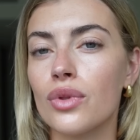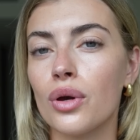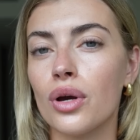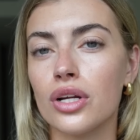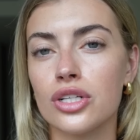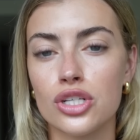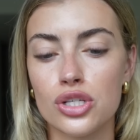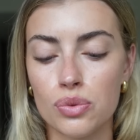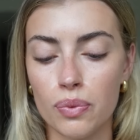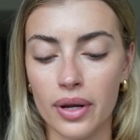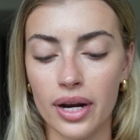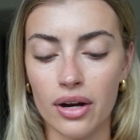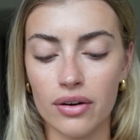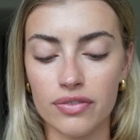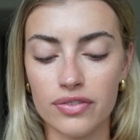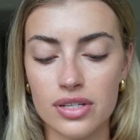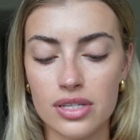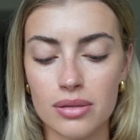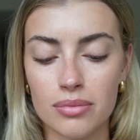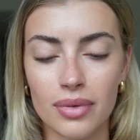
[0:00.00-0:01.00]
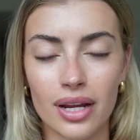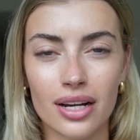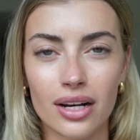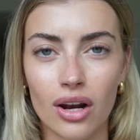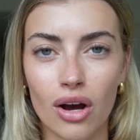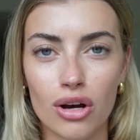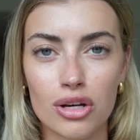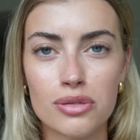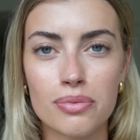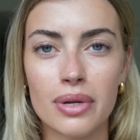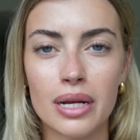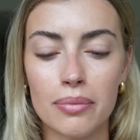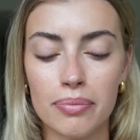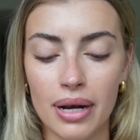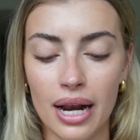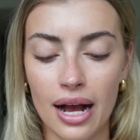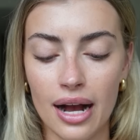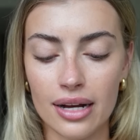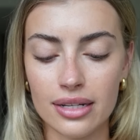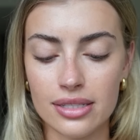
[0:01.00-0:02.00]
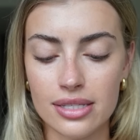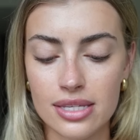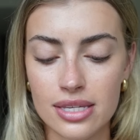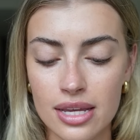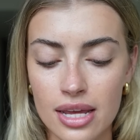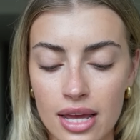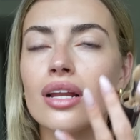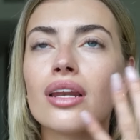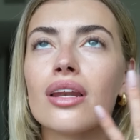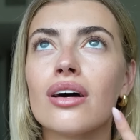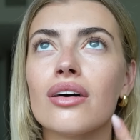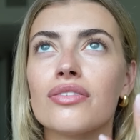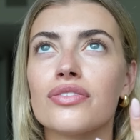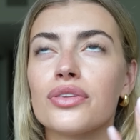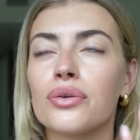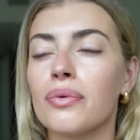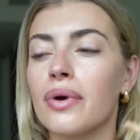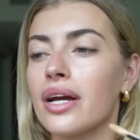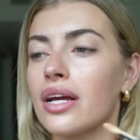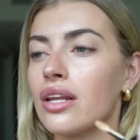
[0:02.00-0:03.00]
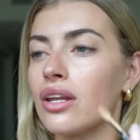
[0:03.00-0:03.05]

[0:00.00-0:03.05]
I just went out for some like last minute plans. I love the way it